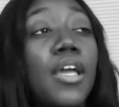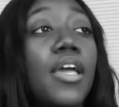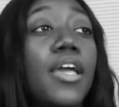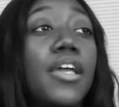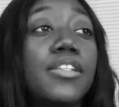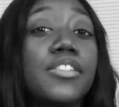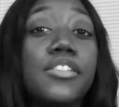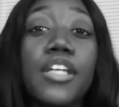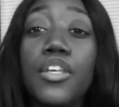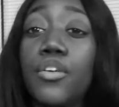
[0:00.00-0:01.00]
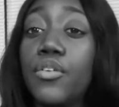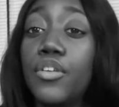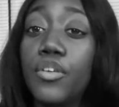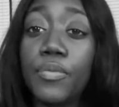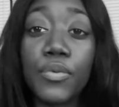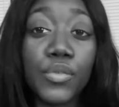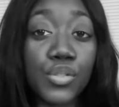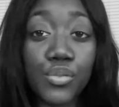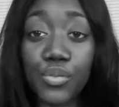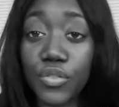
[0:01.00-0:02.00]
And she's like, yo, Cupid, what
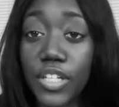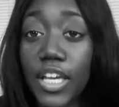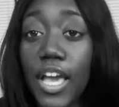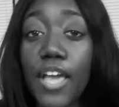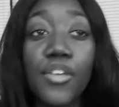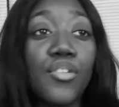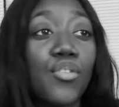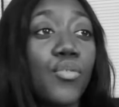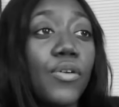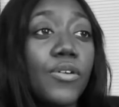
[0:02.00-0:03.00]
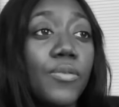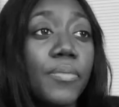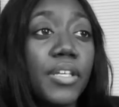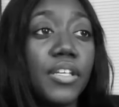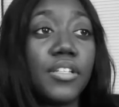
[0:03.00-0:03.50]
you doing? Like, how you gonna quit on me?